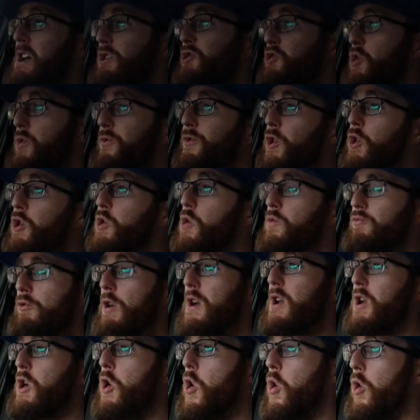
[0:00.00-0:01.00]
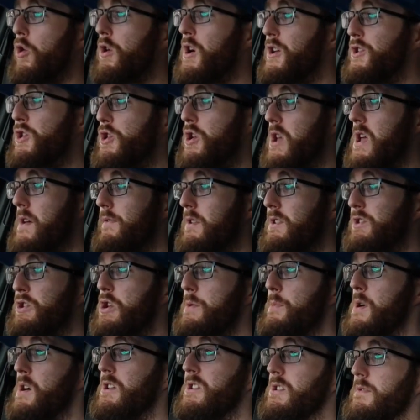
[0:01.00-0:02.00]
So if you're going around a corner and you give it
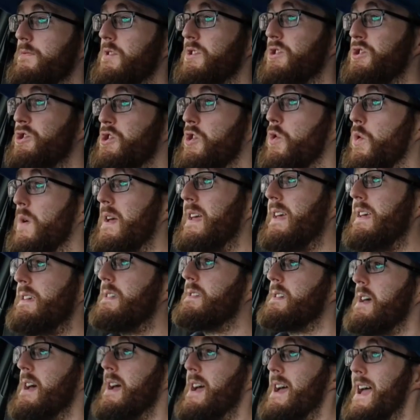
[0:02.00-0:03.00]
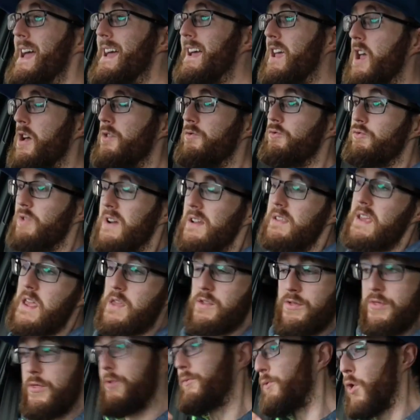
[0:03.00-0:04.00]
too much of a squeeze, it can really
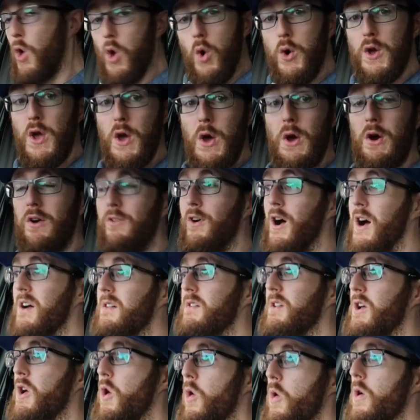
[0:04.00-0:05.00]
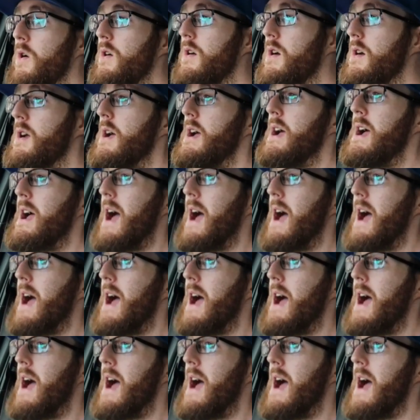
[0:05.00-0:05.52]
throw you around the corner,